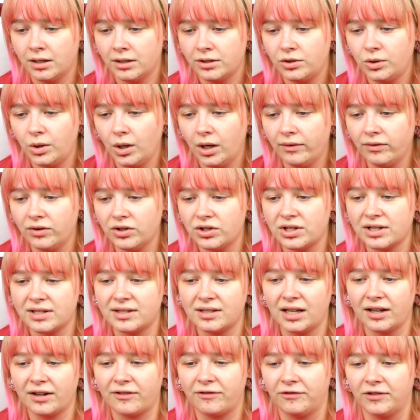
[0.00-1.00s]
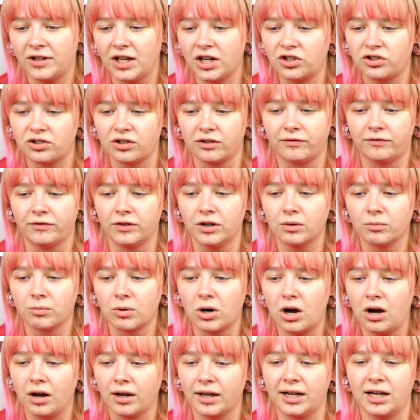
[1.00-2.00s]
Do you ever just like flex your foot
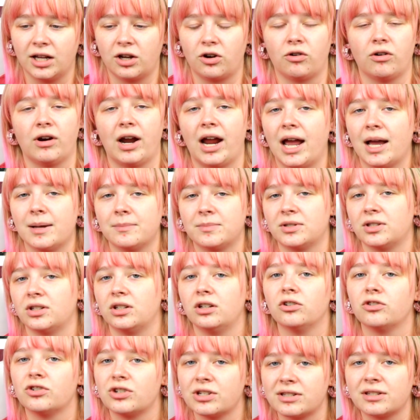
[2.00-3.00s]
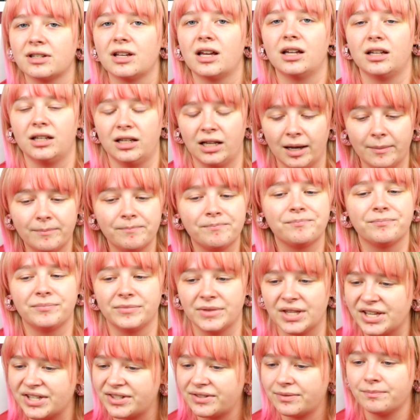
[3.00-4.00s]
wrong and it cramps and you're just like, yep,
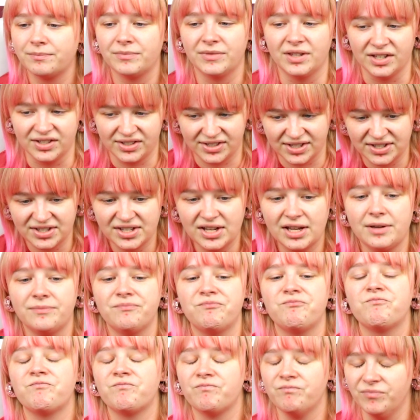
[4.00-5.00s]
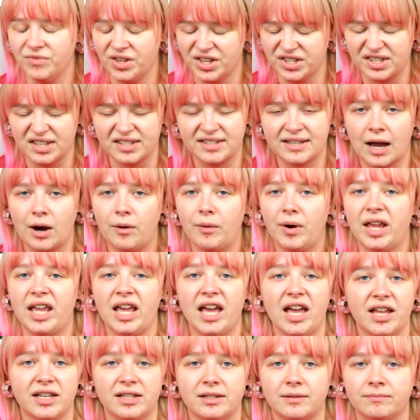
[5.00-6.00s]
this is it, this is how I
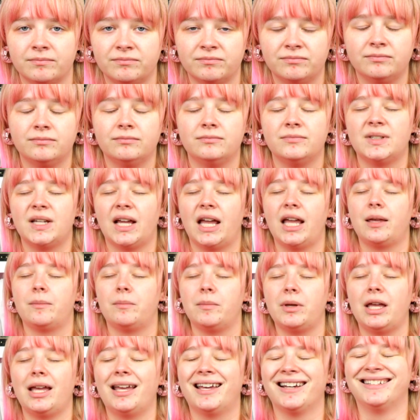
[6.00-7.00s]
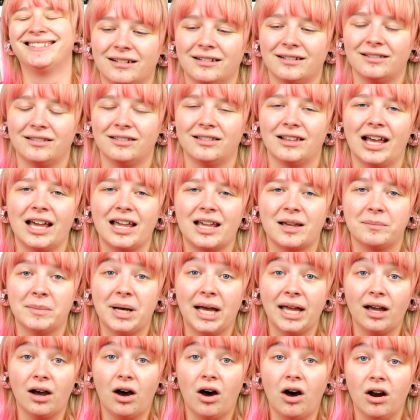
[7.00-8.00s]
end, take me. Like,
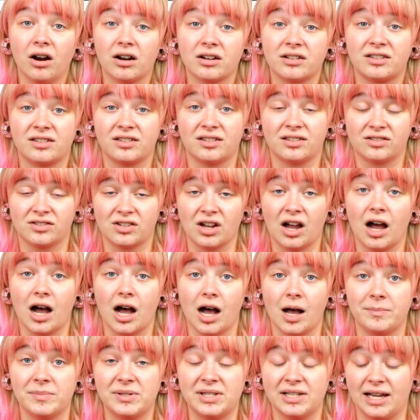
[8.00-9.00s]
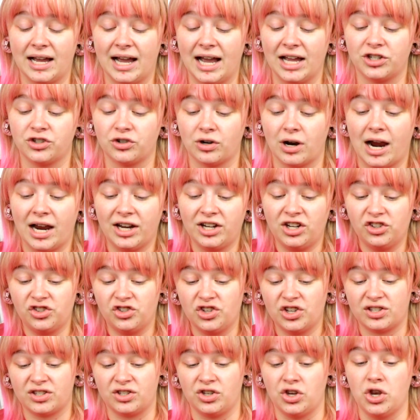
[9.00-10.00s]
my heart stops and I try to
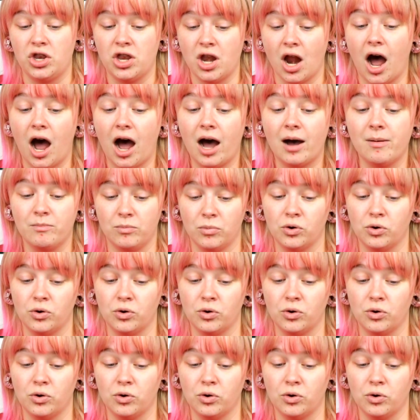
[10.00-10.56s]
just not